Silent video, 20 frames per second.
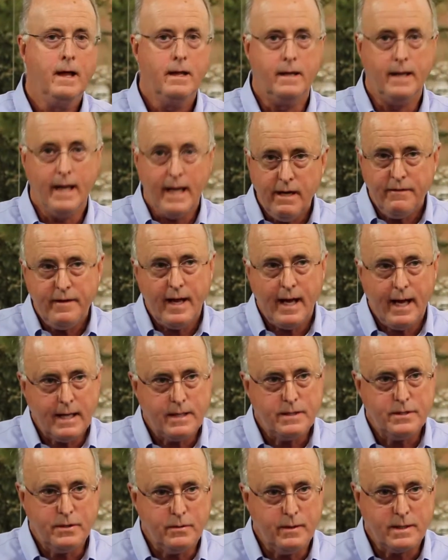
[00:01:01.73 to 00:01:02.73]
they have
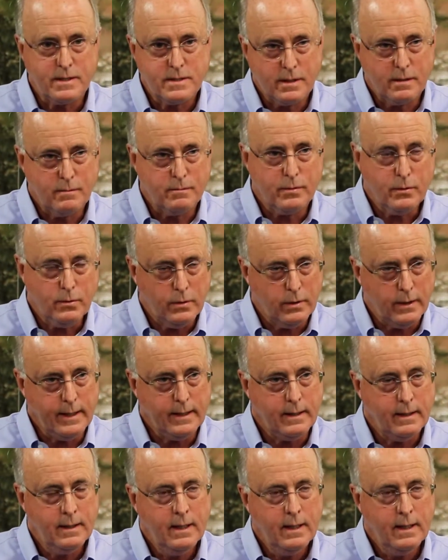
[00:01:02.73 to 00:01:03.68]
had to, at some point,